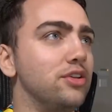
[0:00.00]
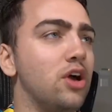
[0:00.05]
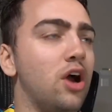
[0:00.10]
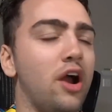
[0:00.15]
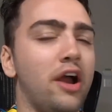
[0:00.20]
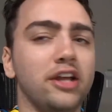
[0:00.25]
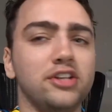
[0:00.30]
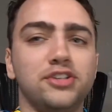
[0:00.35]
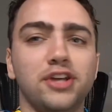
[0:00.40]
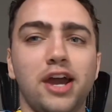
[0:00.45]
All
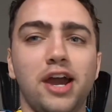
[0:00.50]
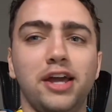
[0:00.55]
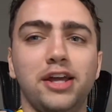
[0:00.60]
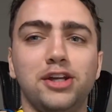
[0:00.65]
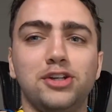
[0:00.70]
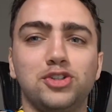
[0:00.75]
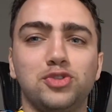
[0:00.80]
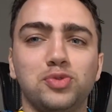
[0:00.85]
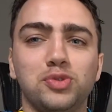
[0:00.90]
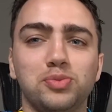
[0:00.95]
right, chat.
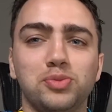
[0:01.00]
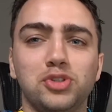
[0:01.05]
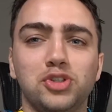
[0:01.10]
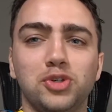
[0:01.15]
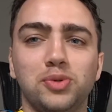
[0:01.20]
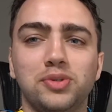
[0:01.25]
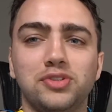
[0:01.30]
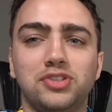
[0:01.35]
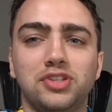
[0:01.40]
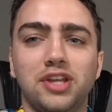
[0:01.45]
Here's what we're
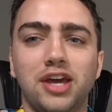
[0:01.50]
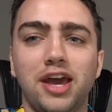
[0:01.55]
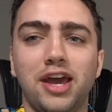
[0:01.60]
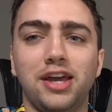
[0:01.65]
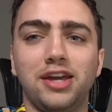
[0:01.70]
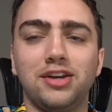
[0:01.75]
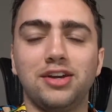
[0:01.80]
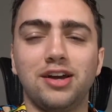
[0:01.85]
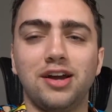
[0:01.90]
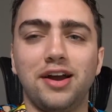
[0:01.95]
doing
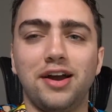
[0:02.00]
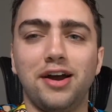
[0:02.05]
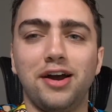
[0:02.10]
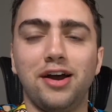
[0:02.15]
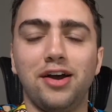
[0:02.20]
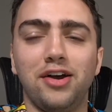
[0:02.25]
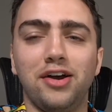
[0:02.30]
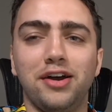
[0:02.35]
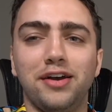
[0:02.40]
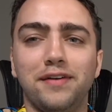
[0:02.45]
today.
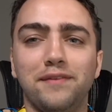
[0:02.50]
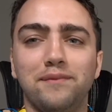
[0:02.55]
Uh,